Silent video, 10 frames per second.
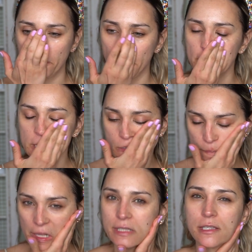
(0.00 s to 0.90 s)

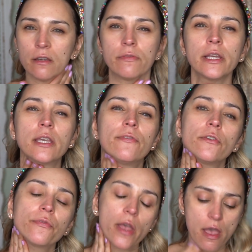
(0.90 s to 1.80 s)
expensive. Like if
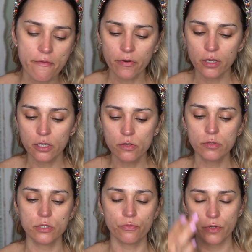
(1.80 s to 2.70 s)
you've ever
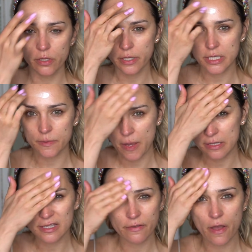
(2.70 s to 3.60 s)
used really
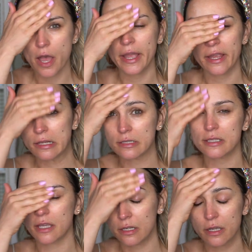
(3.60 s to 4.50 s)
expensive high-end
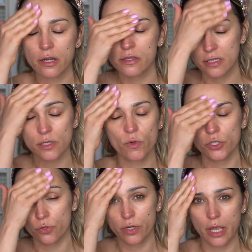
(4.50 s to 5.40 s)
skincare, this is
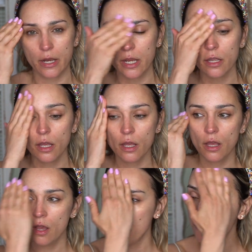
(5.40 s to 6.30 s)
what you're getting
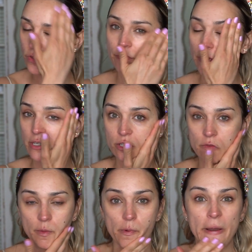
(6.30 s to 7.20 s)
for the fraction
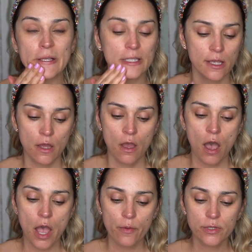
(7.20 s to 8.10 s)
of the price.
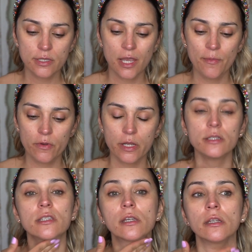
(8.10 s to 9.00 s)
I would say MONAT
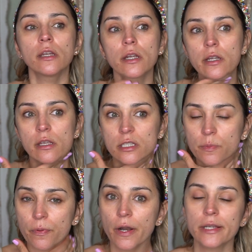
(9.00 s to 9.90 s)
skincare is
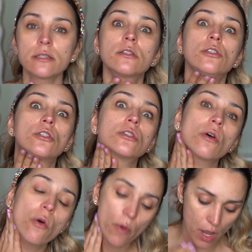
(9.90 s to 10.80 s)
priced
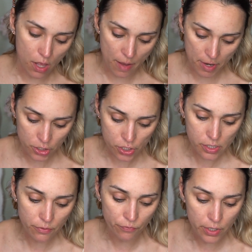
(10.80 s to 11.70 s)
so well. I'm
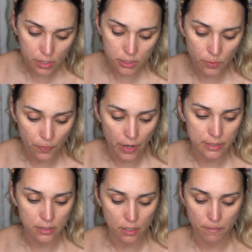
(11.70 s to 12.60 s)
actually really
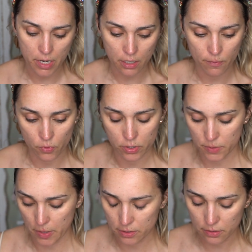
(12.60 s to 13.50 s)
surprised they didn't make it more
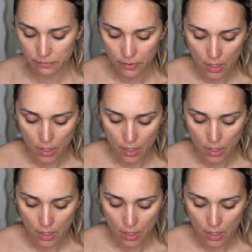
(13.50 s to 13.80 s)
expensive,